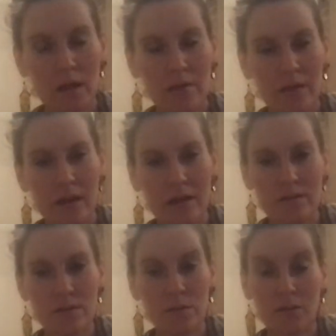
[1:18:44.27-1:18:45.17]
than it
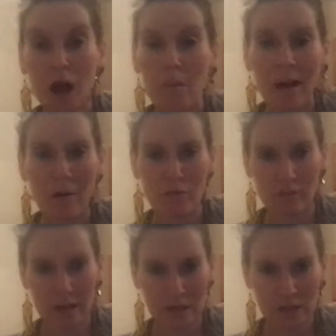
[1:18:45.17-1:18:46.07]
is to have come out of a
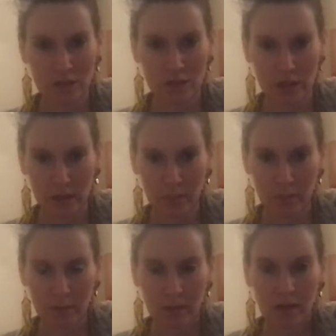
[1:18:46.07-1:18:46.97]
relationship.
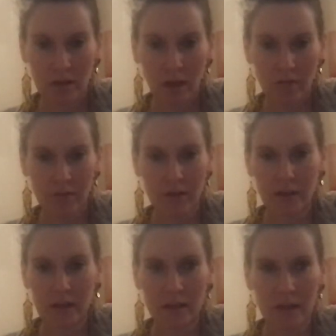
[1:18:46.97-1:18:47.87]
I
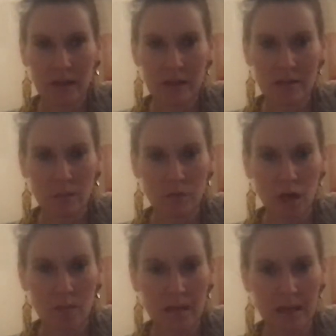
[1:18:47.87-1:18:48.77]
think it
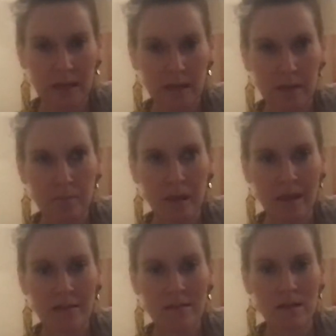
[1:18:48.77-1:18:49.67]
sometimes it
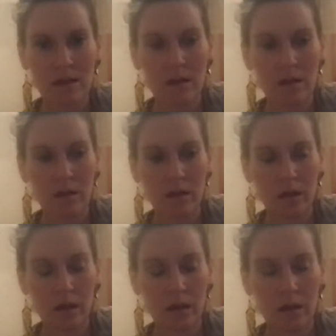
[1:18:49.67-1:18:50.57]
makes it
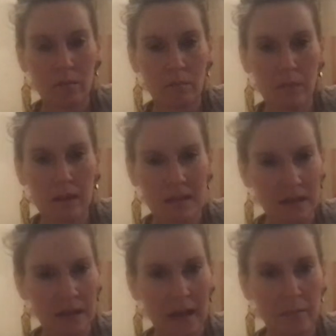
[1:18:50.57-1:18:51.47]

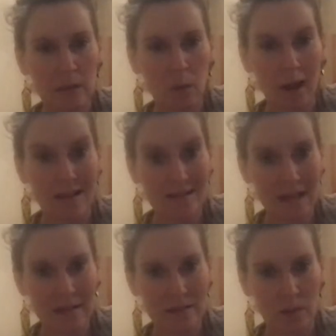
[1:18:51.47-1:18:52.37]
can be quite
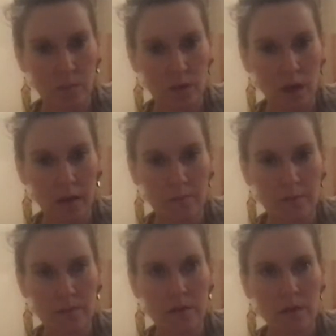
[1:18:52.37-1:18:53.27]
intense
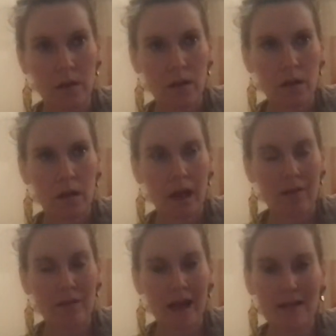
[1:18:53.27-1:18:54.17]
sometimes,
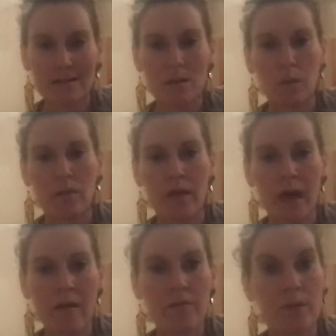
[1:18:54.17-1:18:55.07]
having had someone
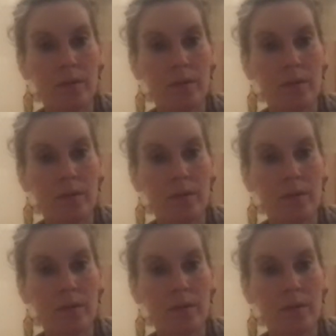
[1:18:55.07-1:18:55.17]
there and then